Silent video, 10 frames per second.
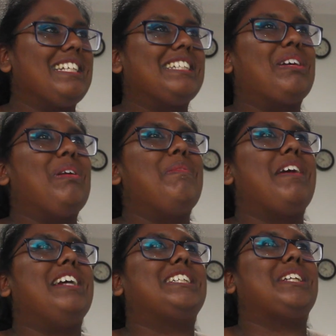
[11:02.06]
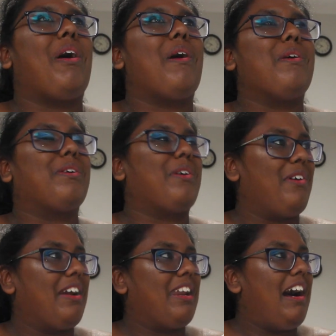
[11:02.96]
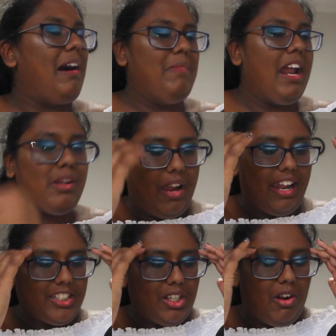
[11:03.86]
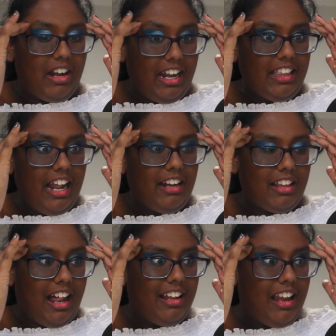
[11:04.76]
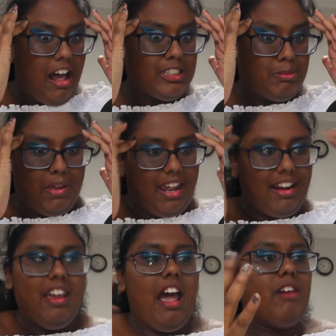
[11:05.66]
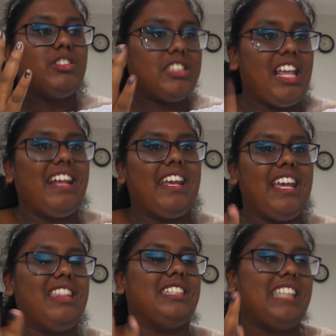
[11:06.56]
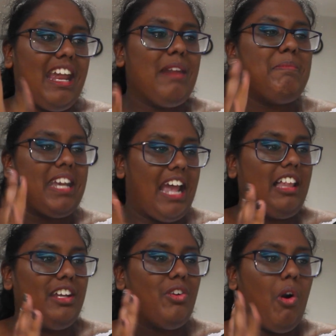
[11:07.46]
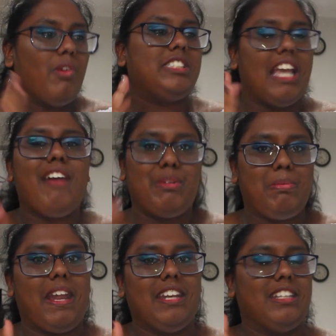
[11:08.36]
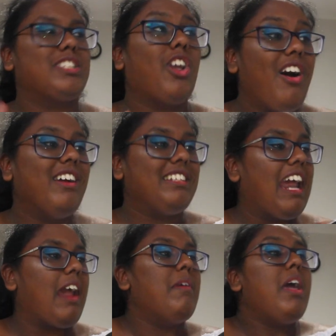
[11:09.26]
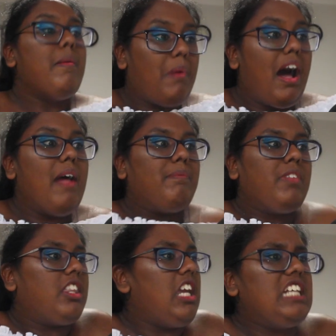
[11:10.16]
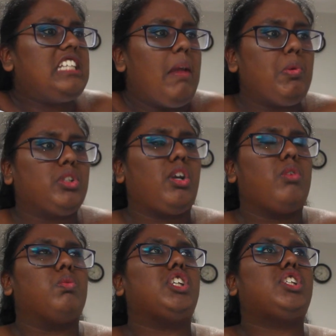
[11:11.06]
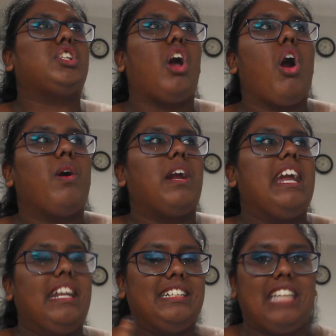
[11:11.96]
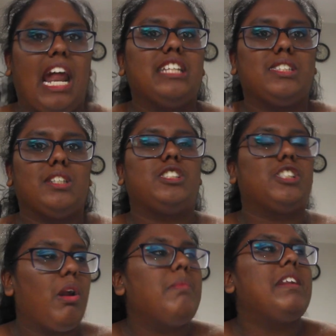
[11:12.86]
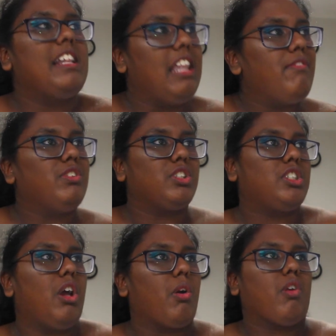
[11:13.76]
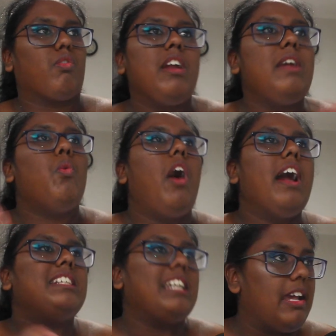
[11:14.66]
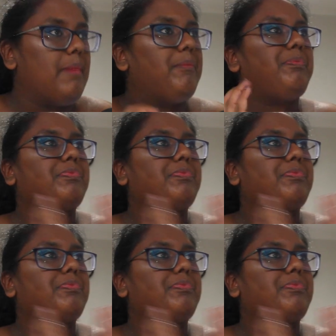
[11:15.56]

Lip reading: This is gonna be so good. That last bit. I was thinking either it's Ian McKellen or it's Evan Peters. God damn. But this episode was so intense on so many levels. So, rewinding it.